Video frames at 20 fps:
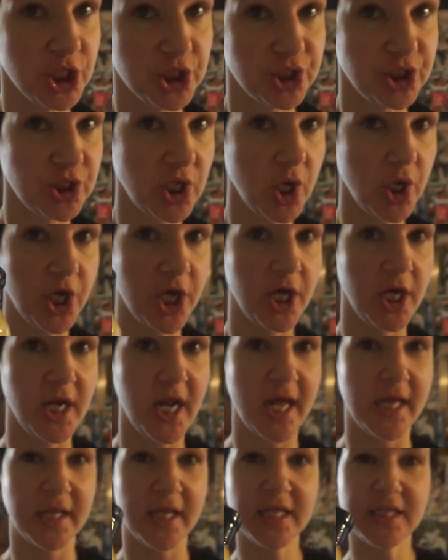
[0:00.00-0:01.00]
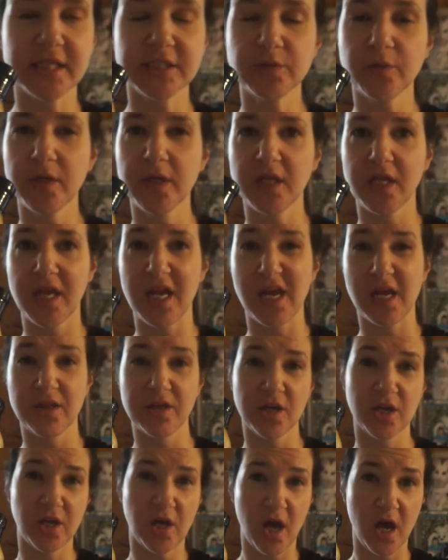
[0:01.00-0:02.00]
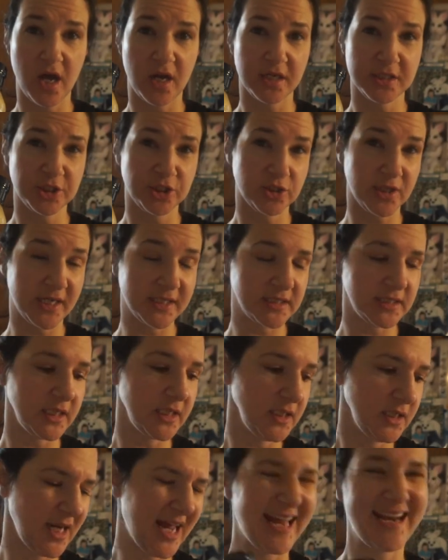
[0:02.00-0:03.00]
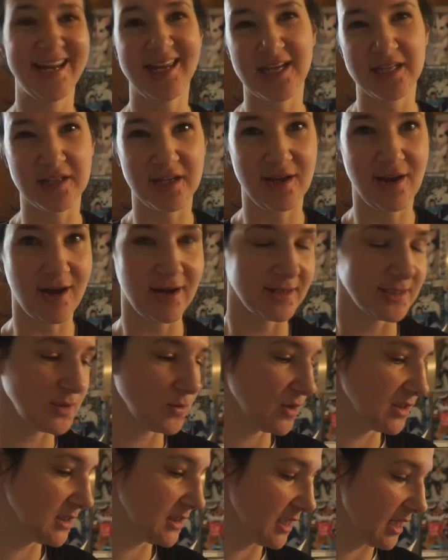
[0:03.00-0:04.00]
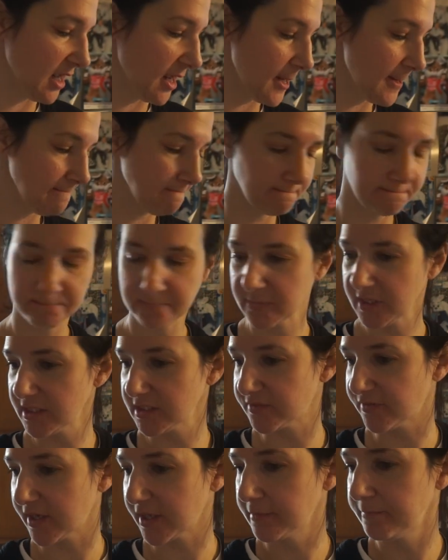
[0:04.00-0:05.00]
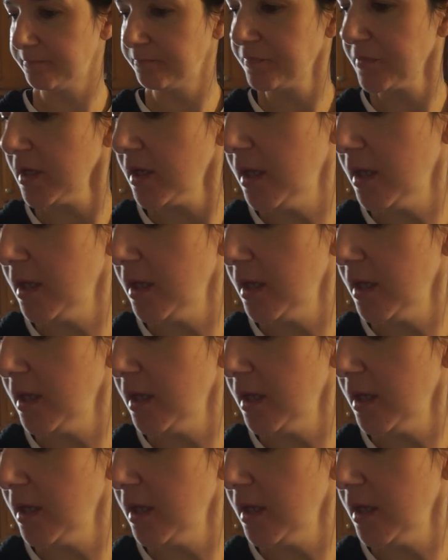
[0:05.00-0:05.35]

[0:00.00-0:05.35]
So good. I like this one and the goddess dressing. I didn't get the goddess one today. It's fine.